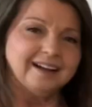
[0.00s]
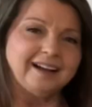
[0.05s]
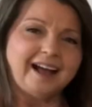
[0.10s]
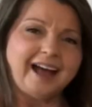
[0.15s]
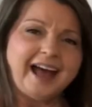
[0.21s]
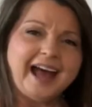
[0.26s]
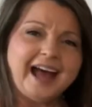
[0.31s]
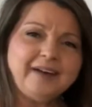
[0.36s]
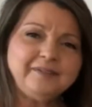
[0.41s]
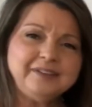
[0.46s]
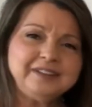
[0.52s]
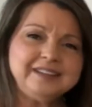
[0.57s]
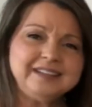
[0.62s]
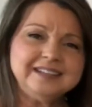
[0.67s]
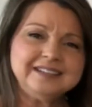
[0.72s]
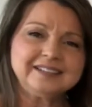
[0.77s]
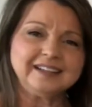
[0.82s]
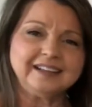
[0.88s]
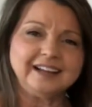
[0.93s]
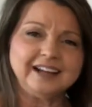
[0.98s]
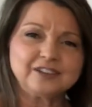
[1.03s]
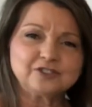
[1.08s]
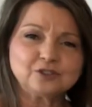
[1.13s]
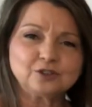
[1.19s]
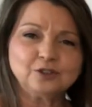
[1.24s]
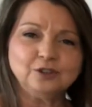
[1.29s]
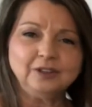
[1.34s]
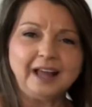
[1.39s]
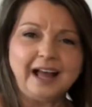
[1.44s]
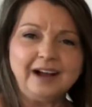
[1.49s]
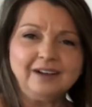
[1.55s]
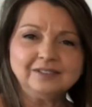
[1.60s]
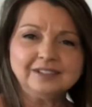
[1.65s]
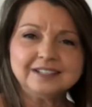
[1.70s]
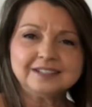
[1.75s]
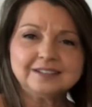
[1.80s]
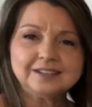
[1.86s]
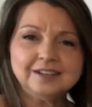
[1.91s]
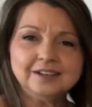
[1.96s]
having these electrical
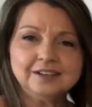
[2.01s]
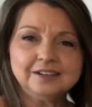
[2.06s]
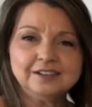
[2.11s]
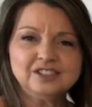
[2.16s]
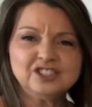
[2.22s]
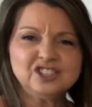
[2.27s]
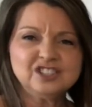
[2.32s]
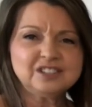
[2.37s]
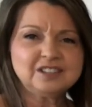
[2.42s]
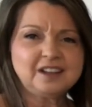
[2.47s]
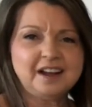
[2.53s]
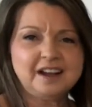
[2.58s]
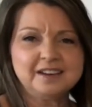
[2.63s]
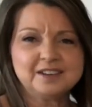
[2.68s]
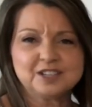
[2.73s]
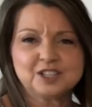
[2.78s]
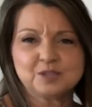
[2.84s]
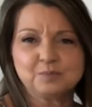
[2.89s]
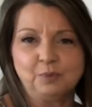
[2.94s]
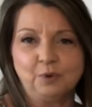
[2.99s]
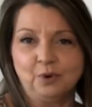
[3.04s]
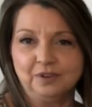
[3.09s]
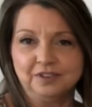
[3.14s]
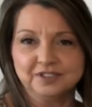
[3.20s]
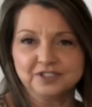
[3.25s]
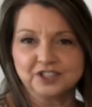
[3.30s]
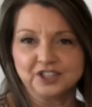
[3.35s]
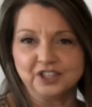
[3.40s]
outlets here just kind of spoils the